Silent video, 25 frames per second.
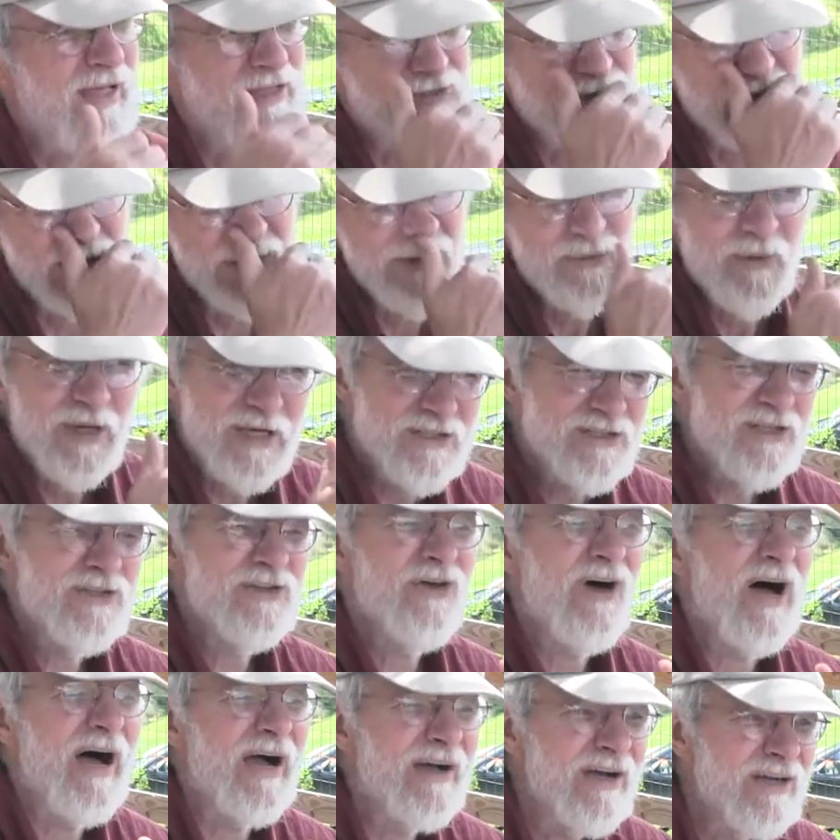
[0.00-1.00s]
and so we should
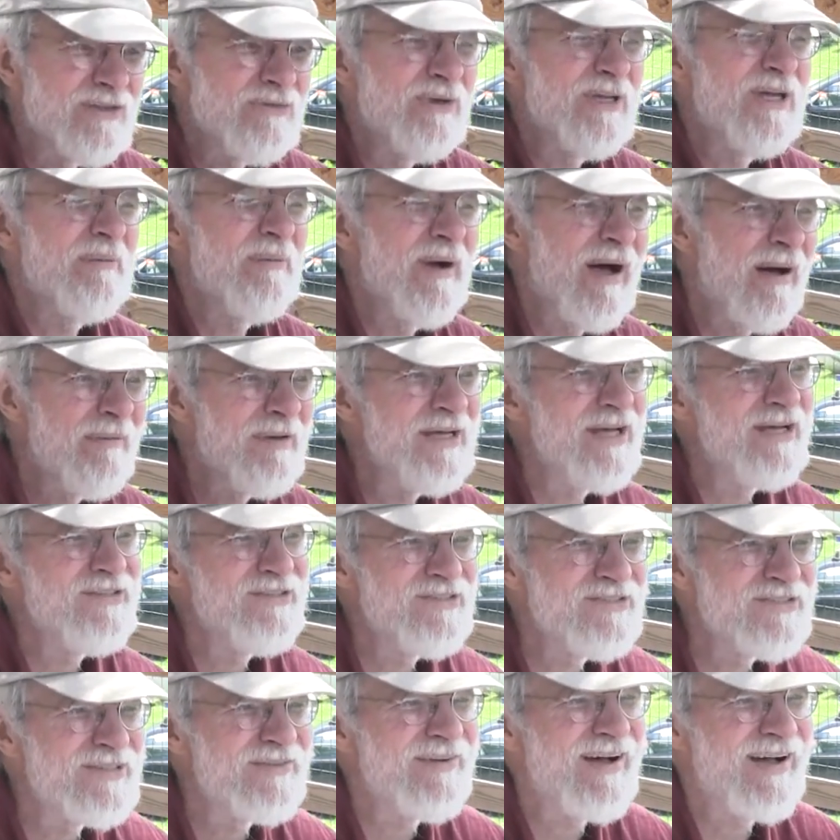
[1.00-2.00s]
talk because we could probably get
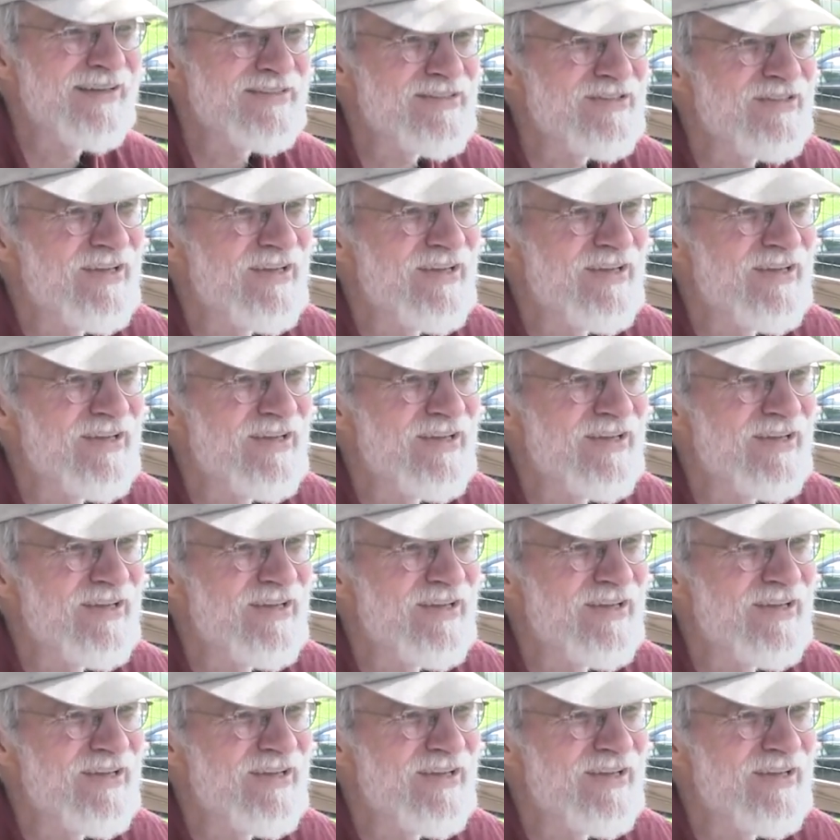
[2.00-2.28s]
you some. oxygen.